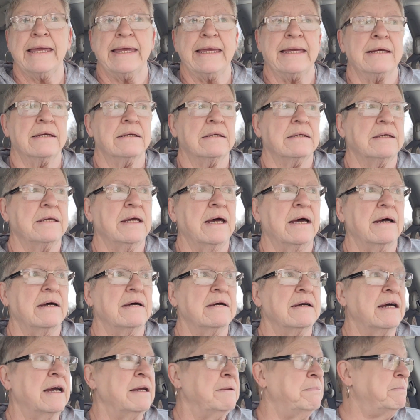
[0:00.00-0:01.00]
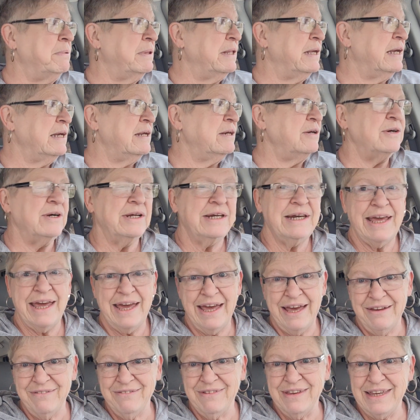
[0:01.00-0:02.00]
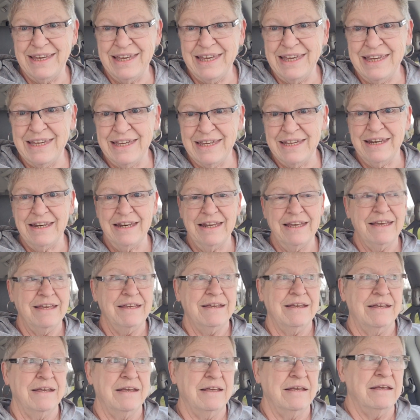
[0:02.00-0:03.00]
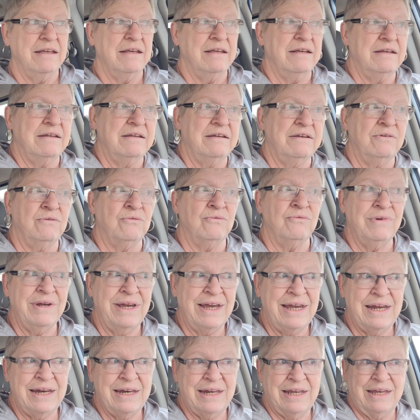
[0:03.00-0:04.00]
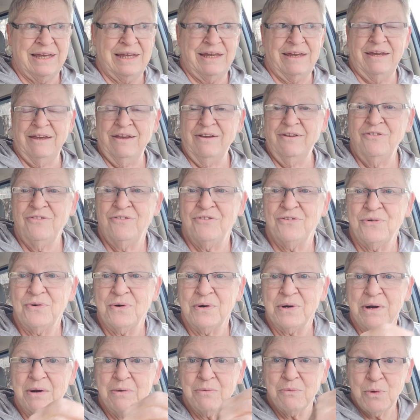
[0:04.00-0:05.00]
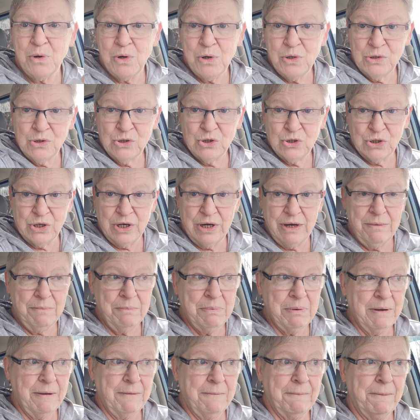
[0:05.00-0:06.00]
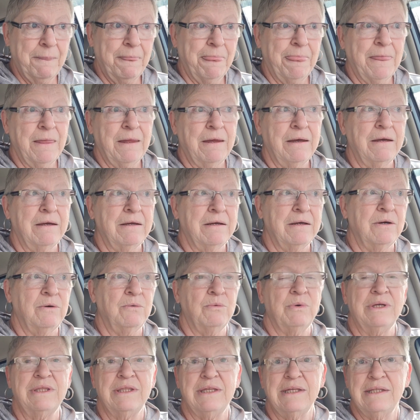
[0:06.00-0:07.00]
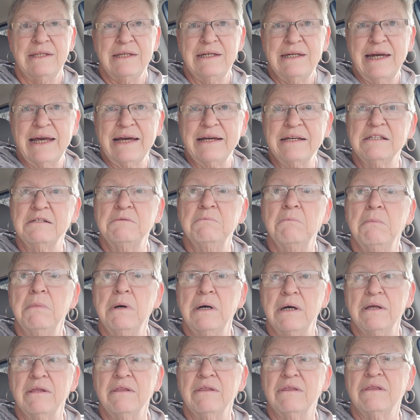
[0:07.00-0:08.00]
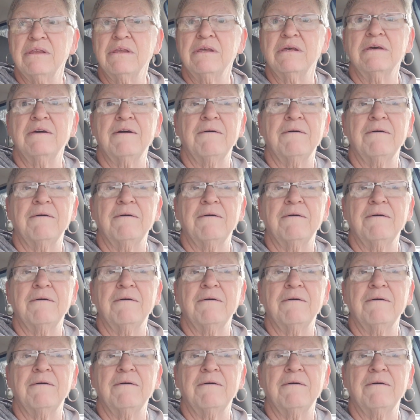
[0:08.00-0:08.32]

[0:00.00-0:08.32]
And uh, I plan on having it ready for a road trip within the next month.